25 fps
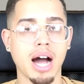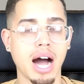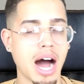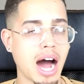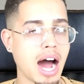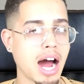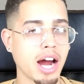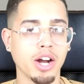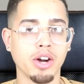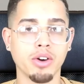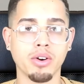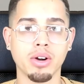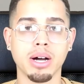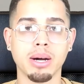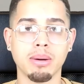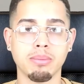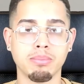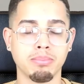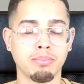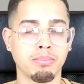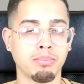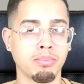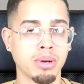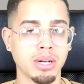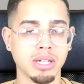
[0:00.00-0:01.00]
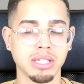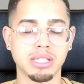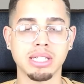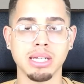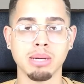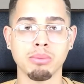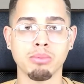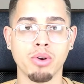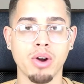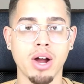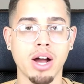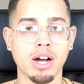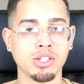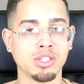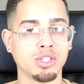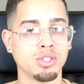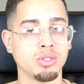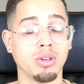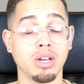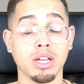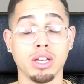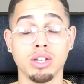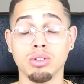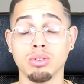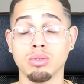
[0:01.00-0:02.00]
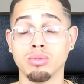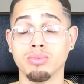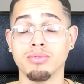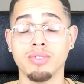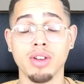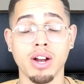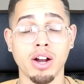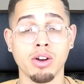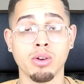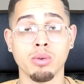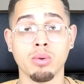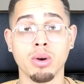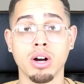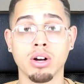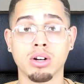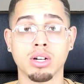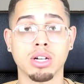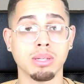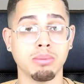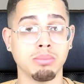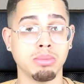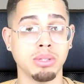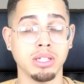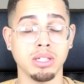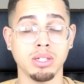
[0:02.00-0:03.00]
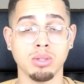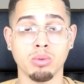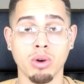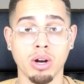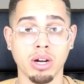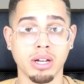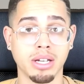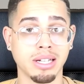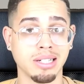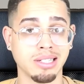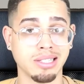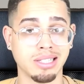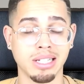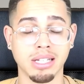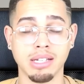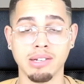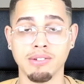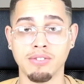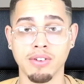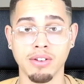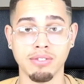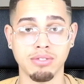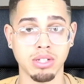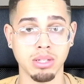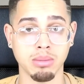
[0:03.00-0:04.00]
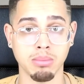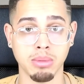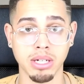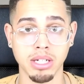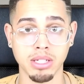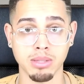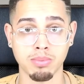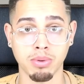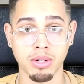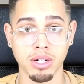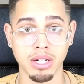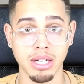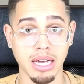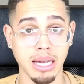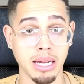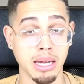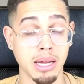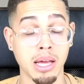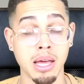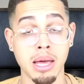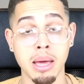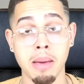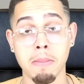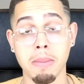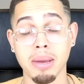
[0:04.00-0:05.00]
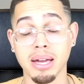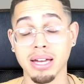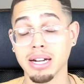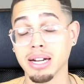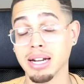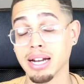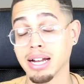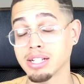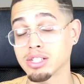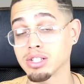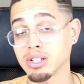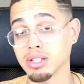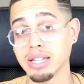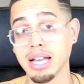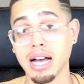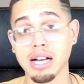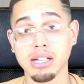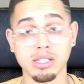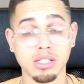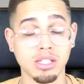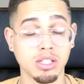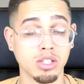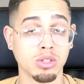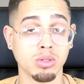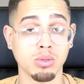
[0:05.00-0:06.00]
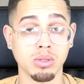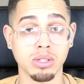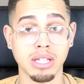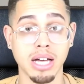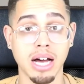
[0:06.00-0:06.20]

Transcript: hire up, put a team around you, and you very well could be working 10 to 15 minutes per day, making an extra $1,000 to